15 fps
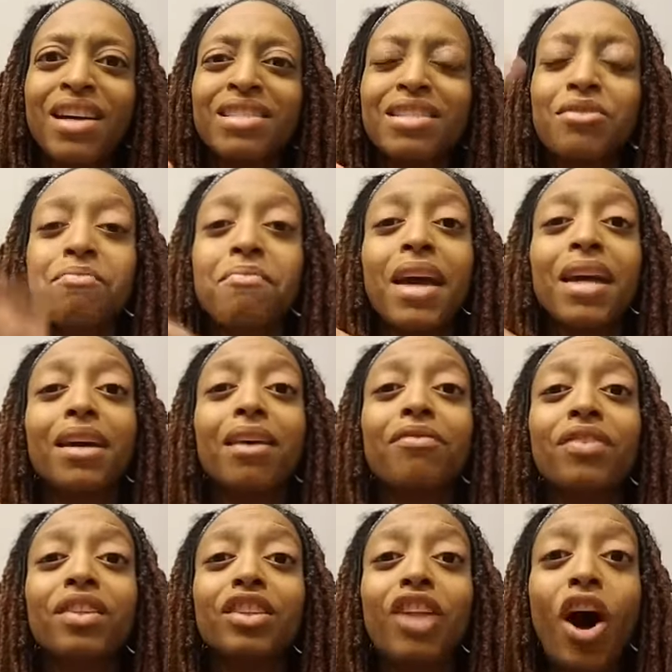to make up
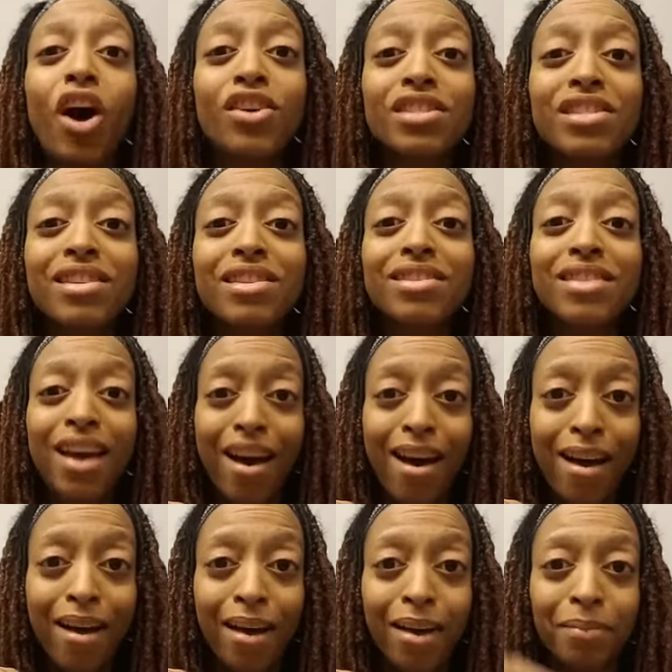for lost
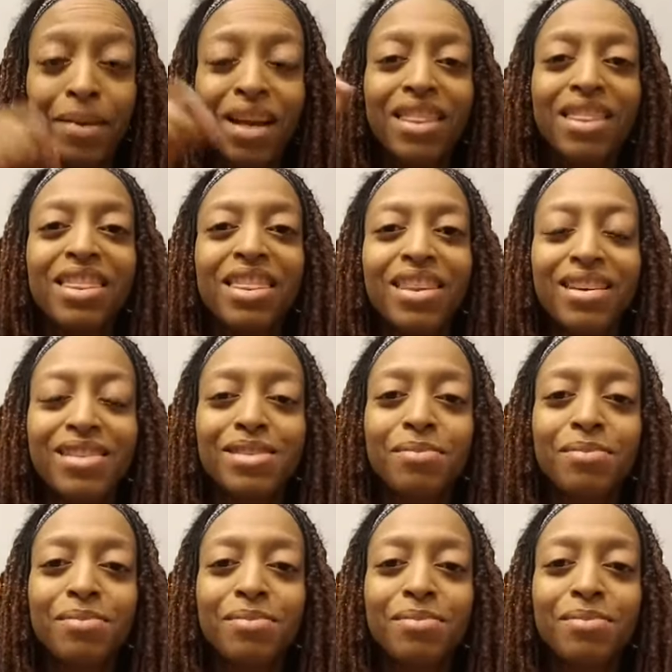time this